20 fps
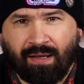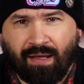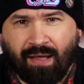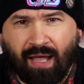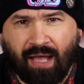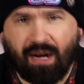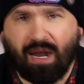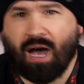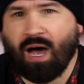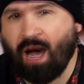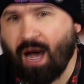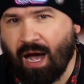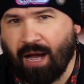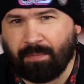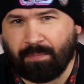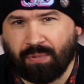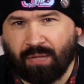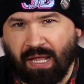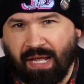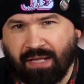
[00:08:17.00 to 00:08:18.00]
and a
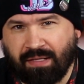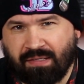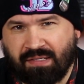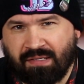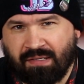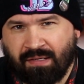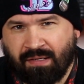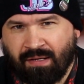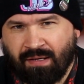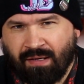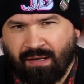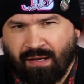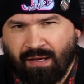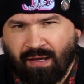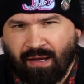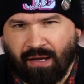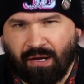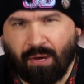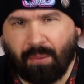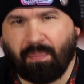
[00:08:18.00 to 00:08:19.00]
hot plate
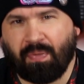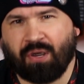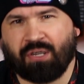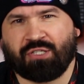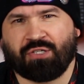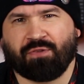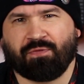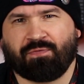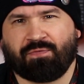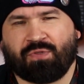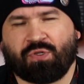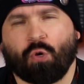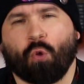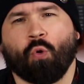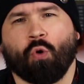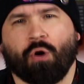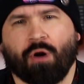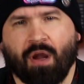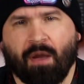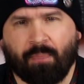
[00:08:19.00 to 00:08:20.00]
and a bunch of
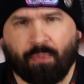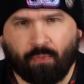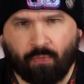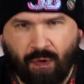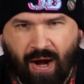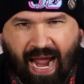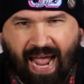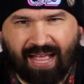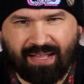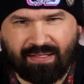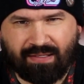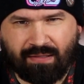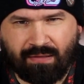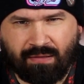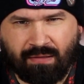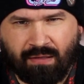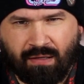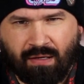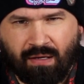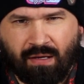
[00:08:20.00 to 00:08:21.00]
torn up
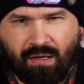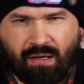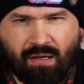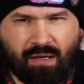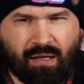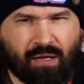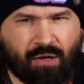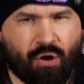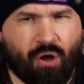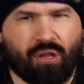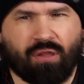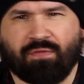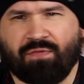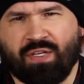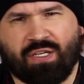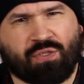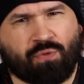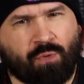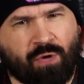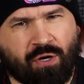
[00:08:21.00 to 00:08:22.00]
rats and all of
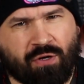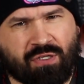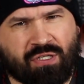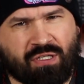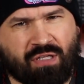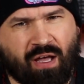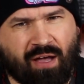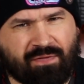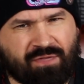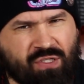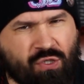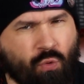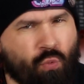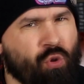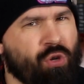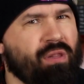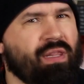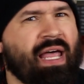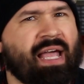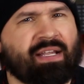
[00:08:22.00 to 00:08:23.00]
this weird stuff. So
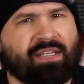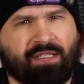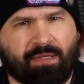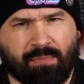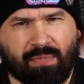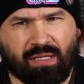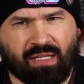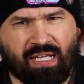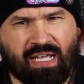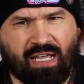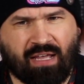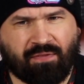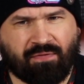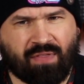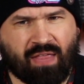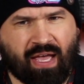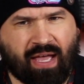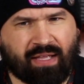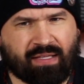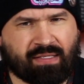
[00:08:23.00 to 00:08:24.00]
we're led to believe
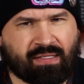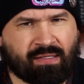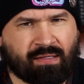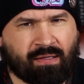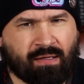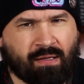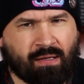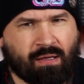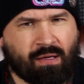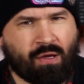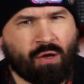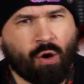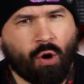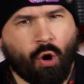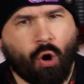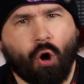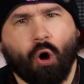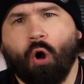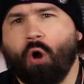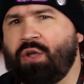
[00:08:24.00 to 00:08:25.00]
that
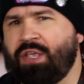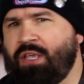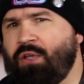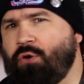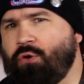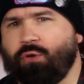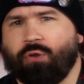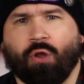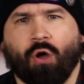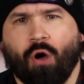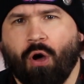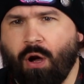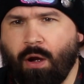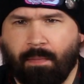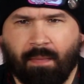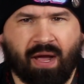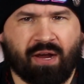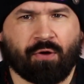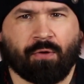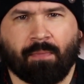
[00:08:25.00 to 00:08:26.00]
all year long,
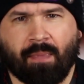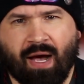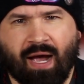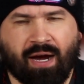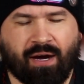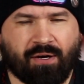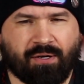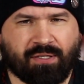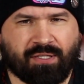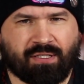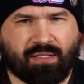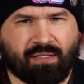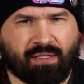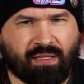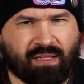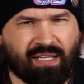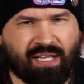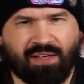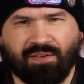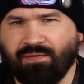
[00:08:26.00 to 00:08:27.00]
Michael Myers
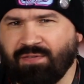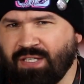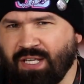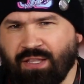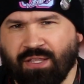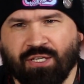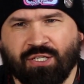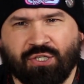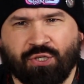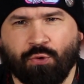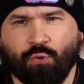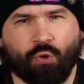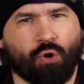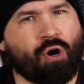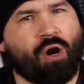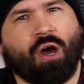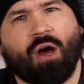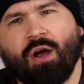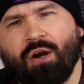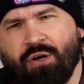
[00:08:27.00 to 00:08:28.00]
lives in the
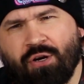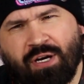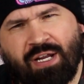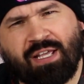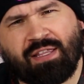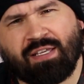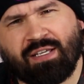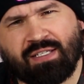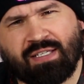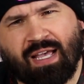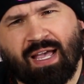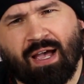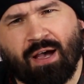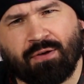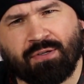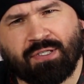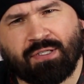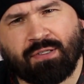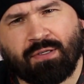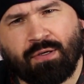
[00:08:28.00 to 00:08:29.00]
sewer underneath his
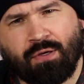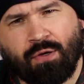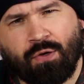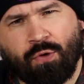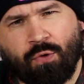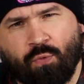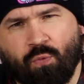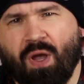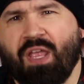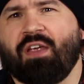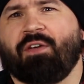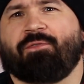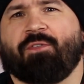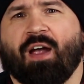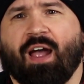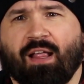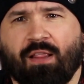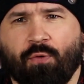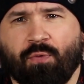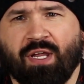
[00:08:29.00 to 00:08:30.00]
house, waiting for
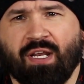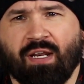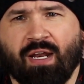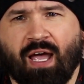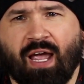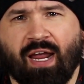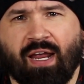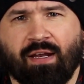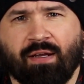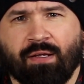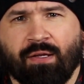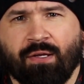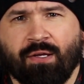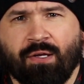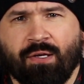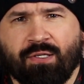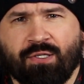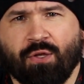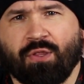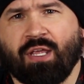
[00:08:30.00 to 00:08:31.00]
Halloween night
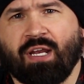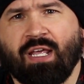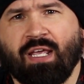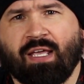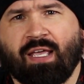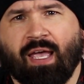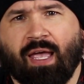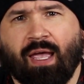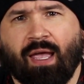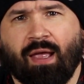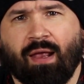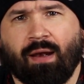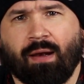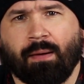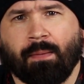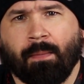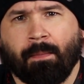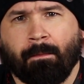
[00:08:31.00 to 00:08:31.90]
so that he can